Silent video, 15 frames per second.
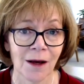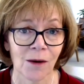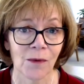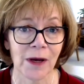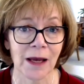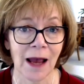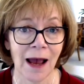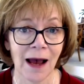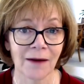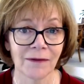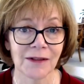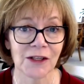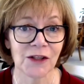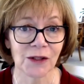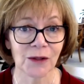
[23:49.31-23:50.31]
we have
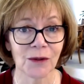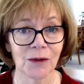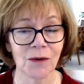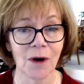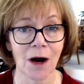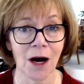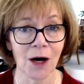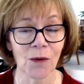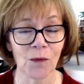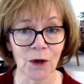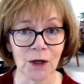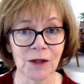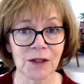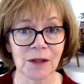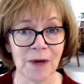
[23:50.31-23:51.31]
to do our
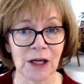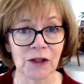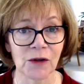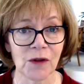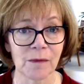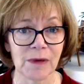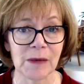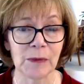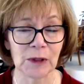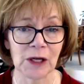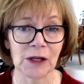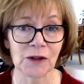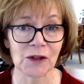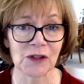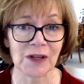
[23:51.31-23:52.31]
work to make sure that people
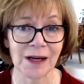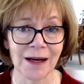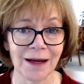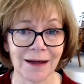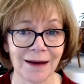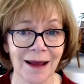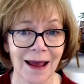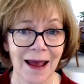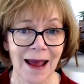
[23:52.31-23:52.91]
understand.